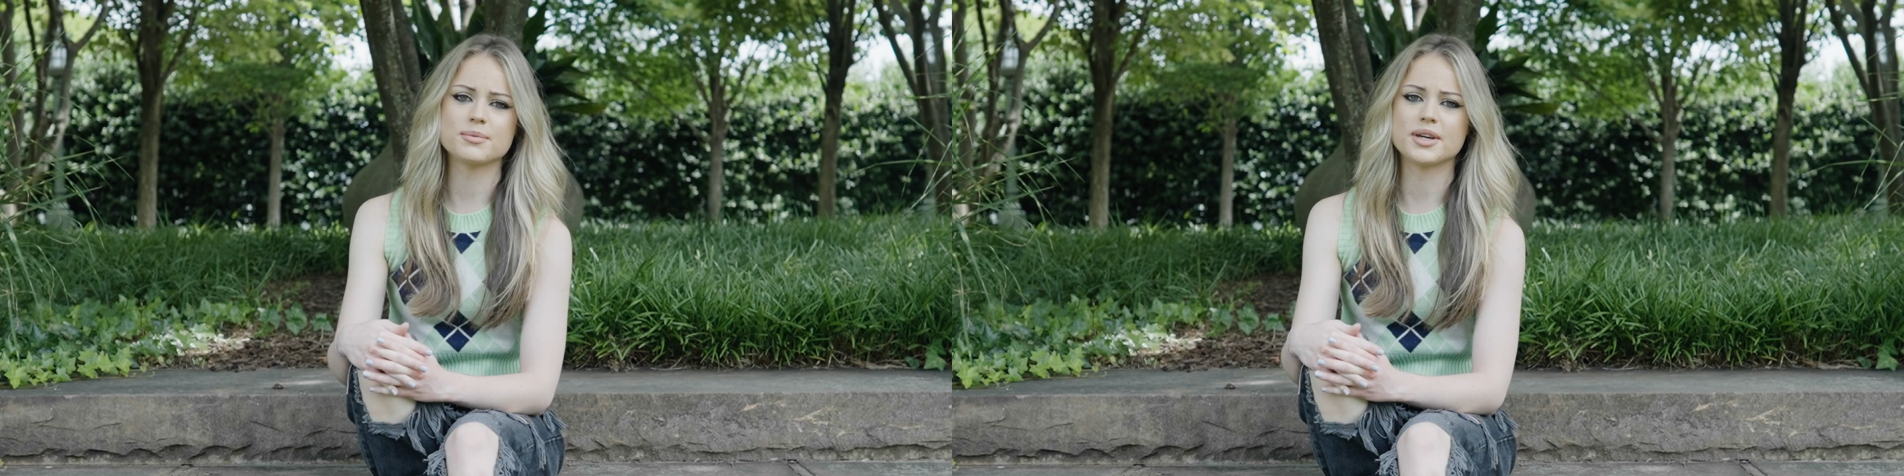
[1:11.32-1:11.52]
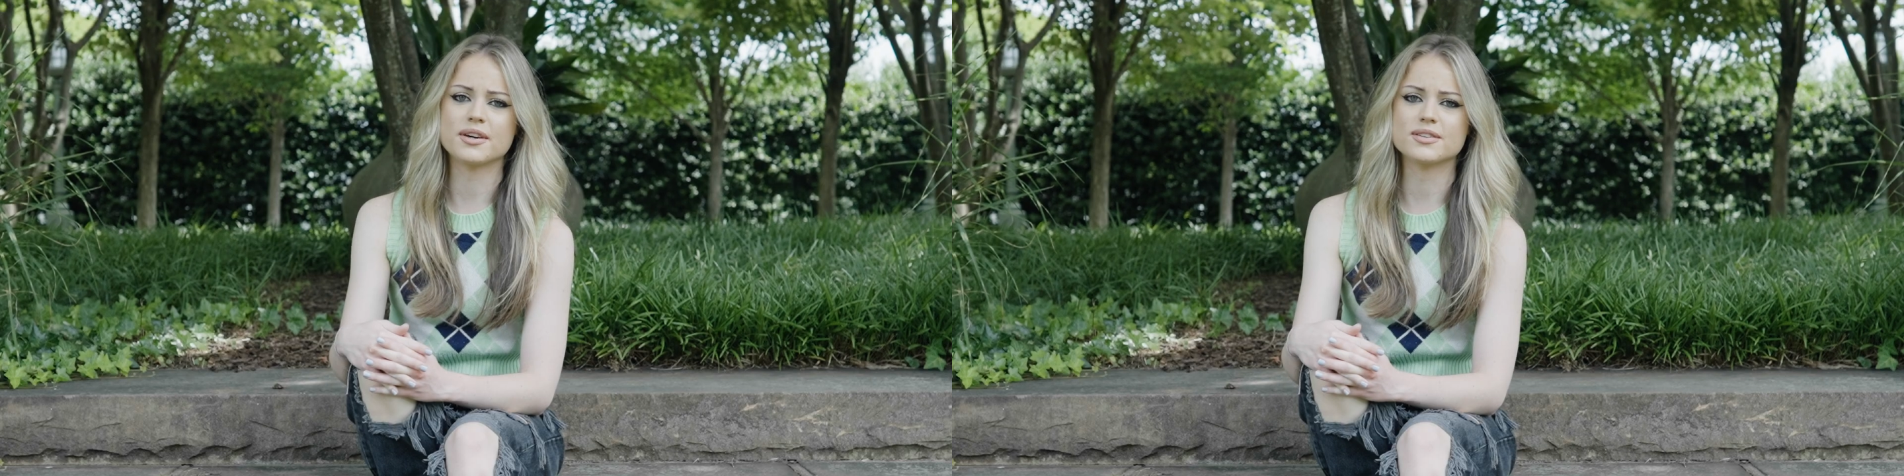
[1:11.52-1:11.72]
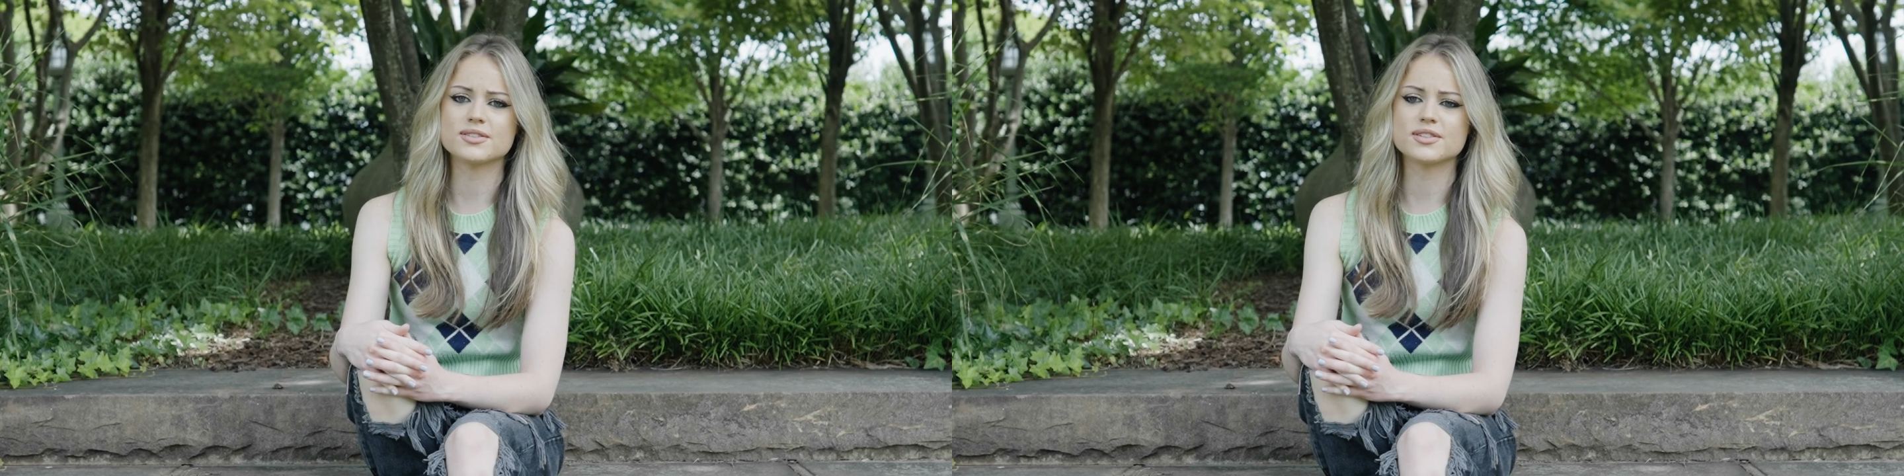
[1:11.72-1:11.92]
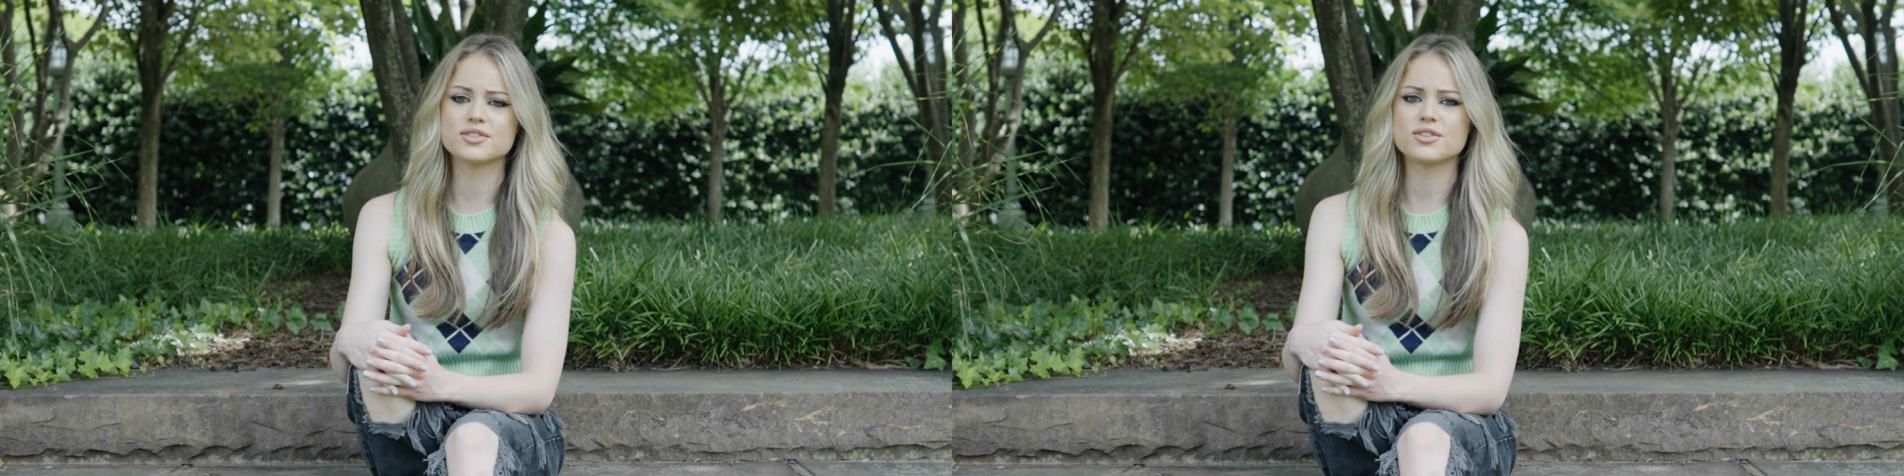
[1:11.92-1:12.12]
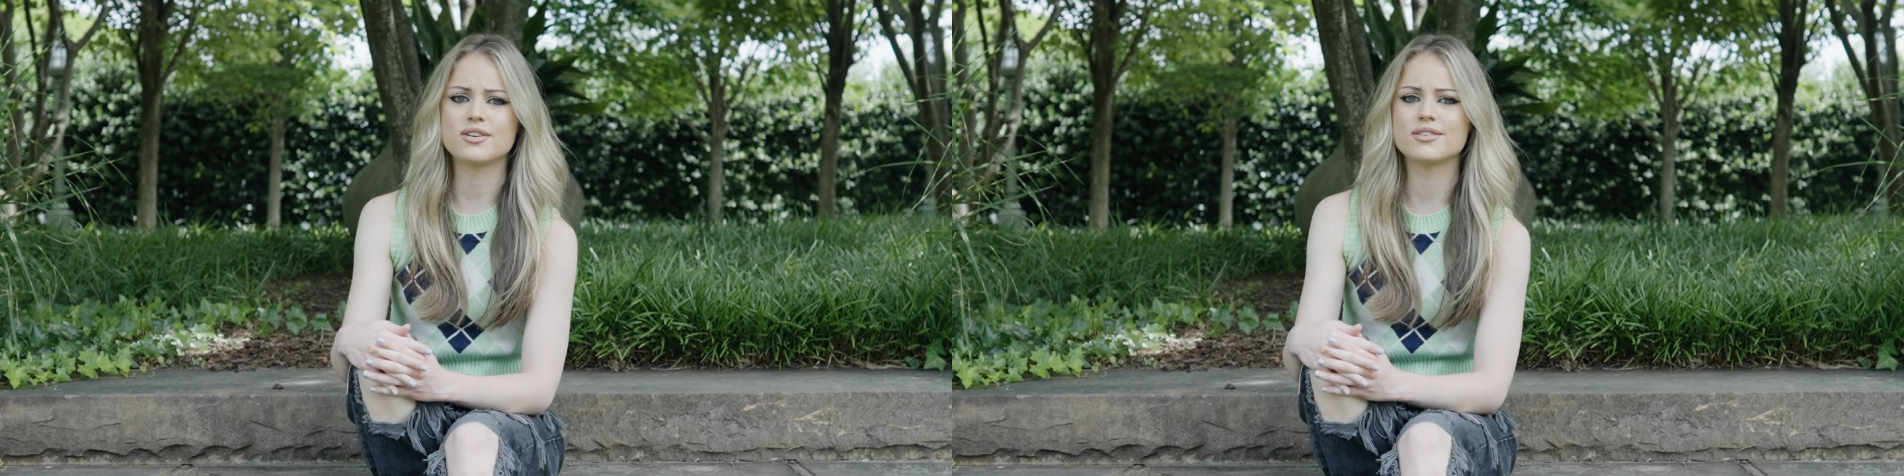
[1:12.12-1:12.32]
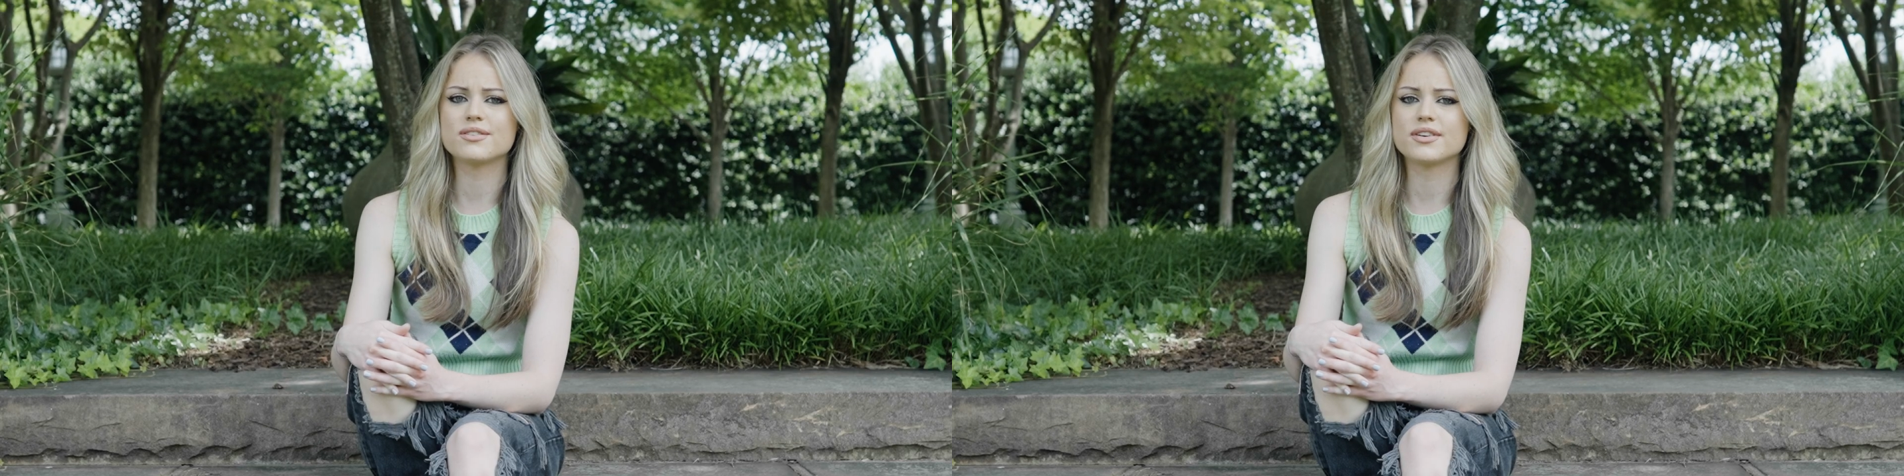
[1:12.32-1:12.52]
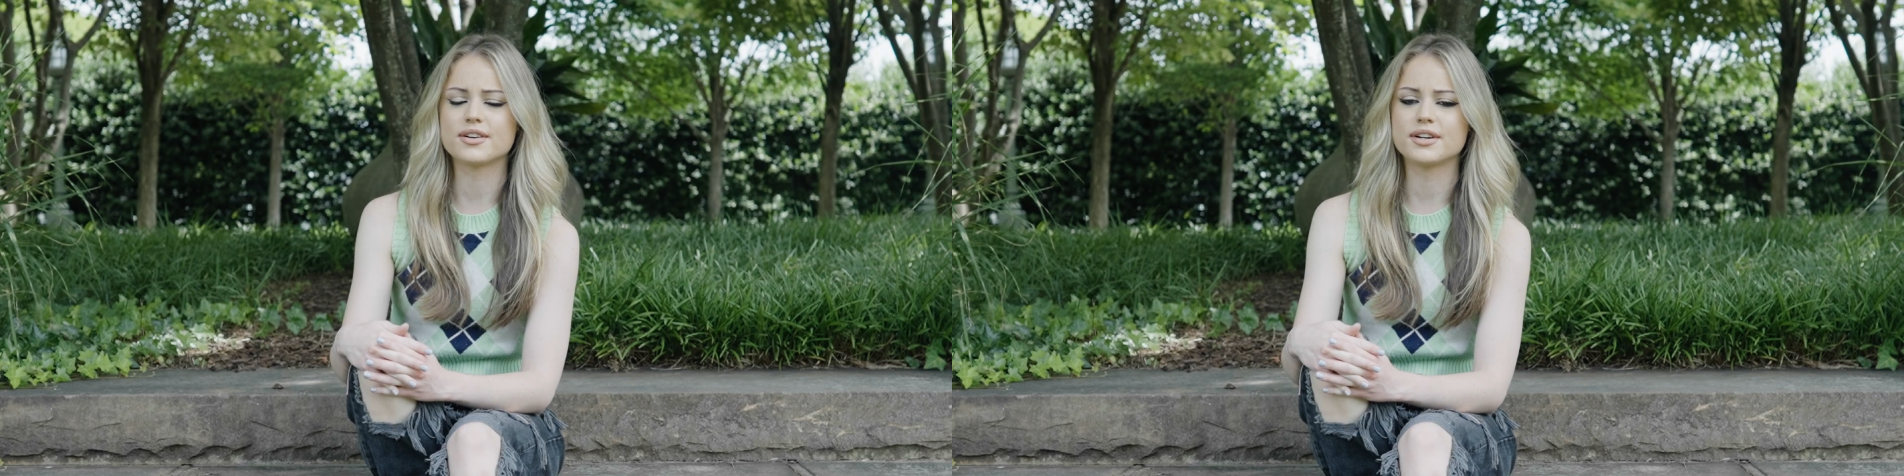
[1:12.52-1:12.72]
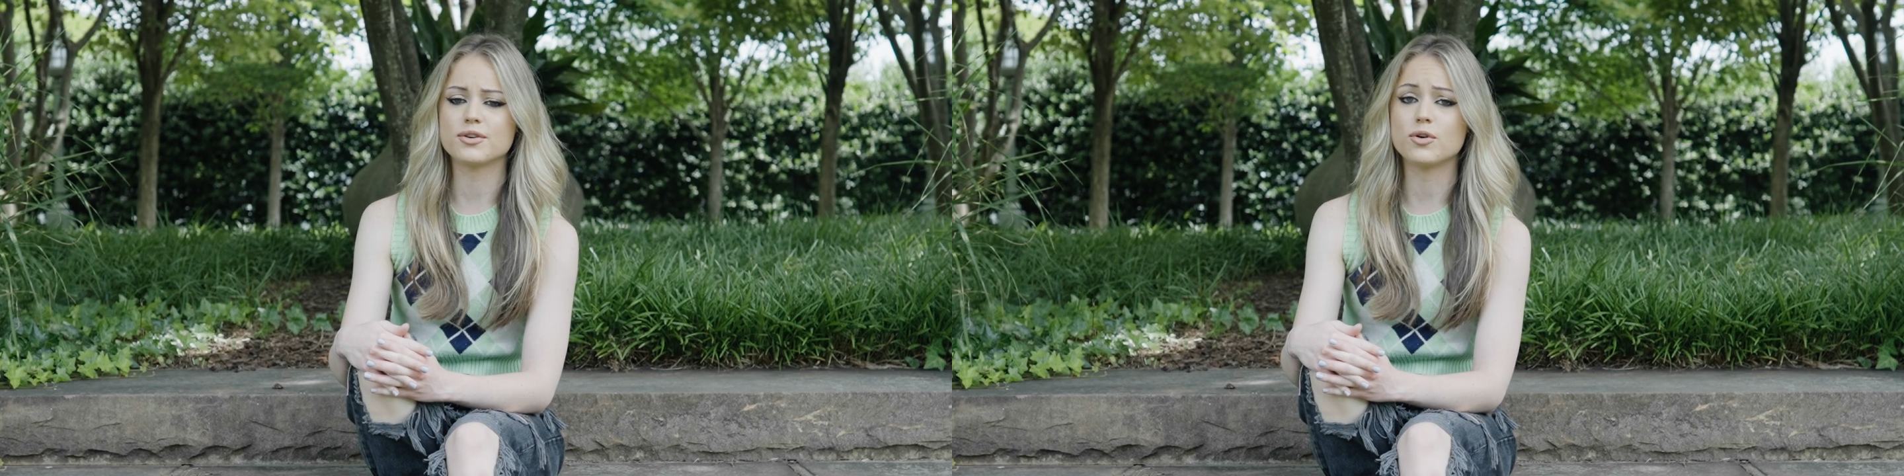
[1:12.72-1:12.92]
because it's not
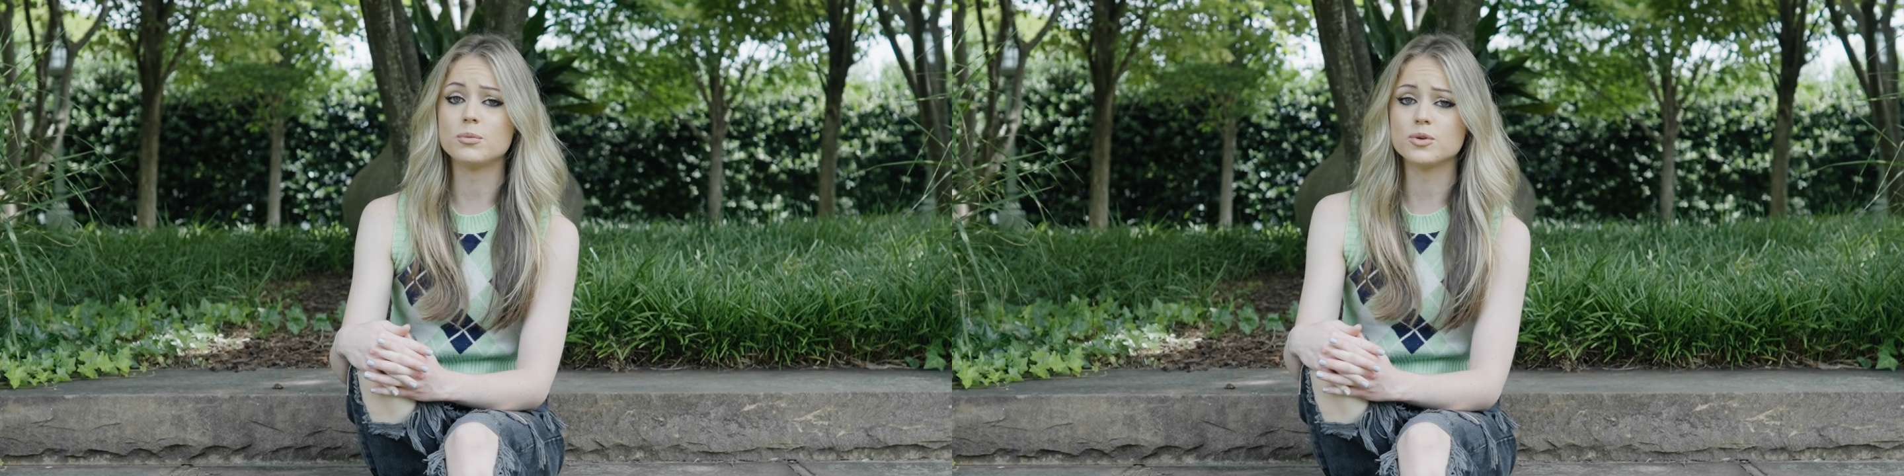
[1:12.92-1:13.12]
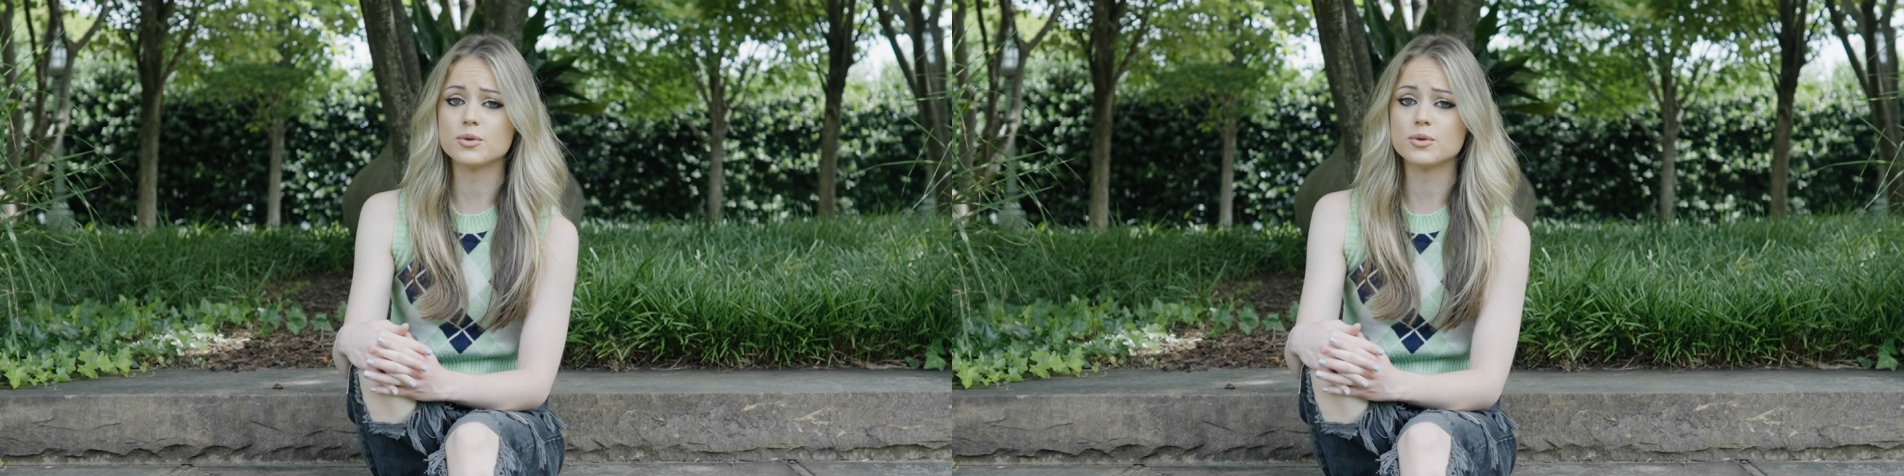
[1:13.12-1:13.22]
very normal,